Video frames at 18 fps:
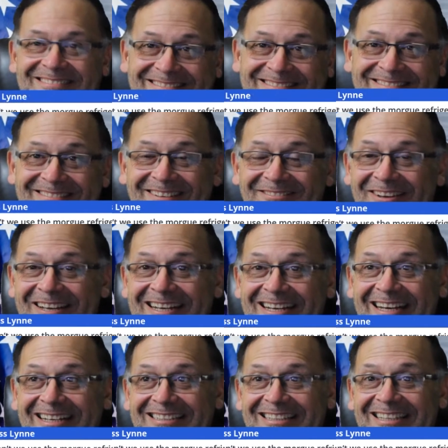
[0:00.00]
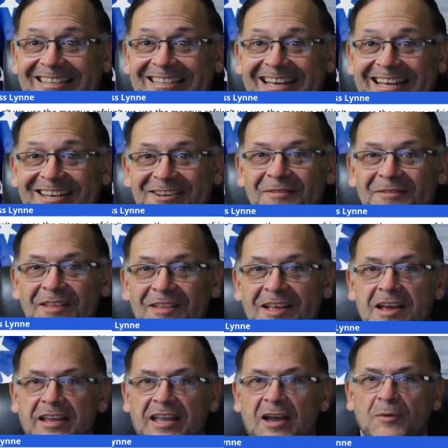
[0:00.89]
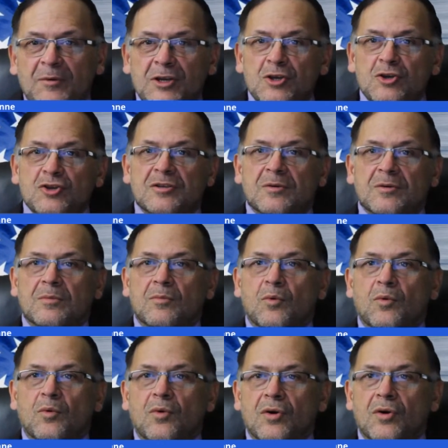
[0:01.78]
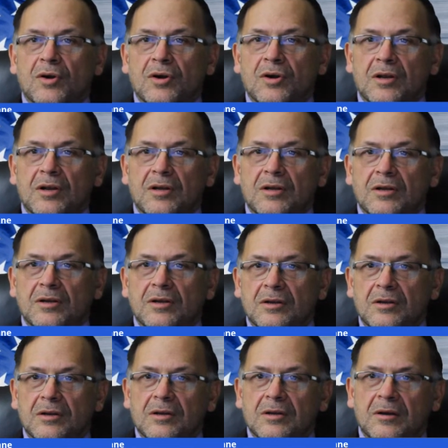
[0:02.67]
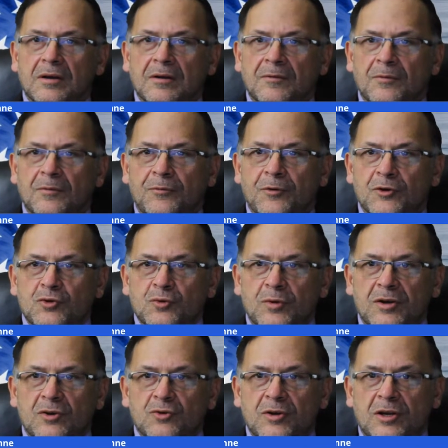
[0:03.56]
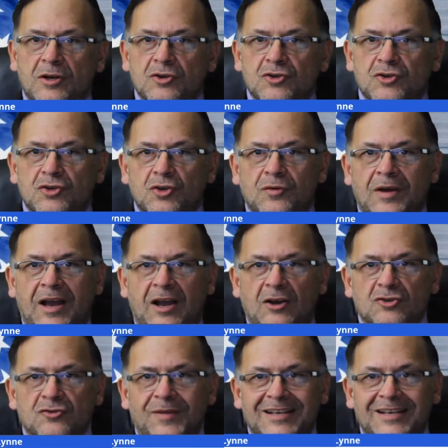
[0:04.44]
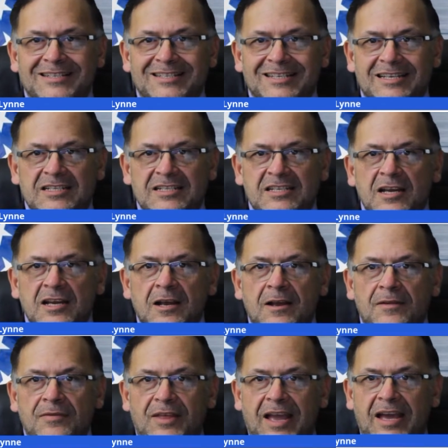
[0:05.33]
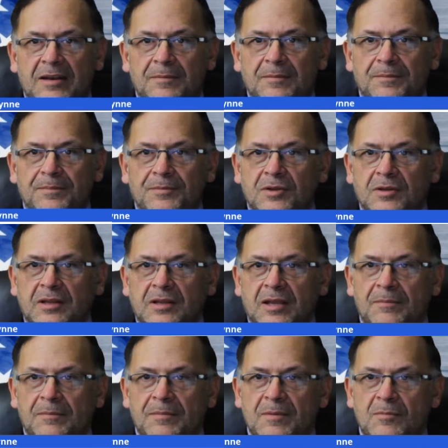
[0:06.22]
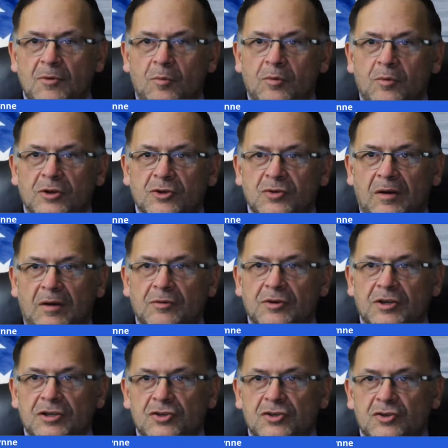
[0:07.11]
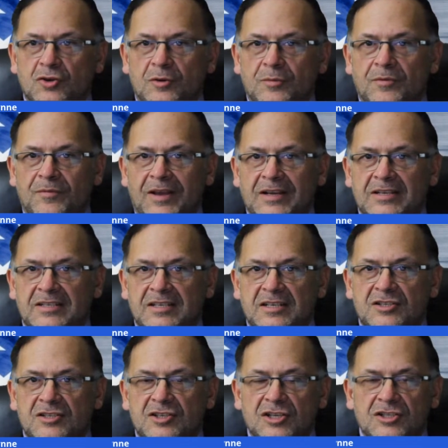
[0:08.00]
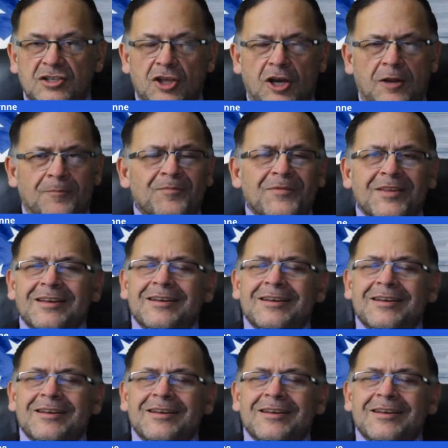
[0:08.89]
Me encanta. Thank you. Can we use some more refrigerated trailers to house vaccines? They can be mobile and travel to distribute vaccines. Just a thought.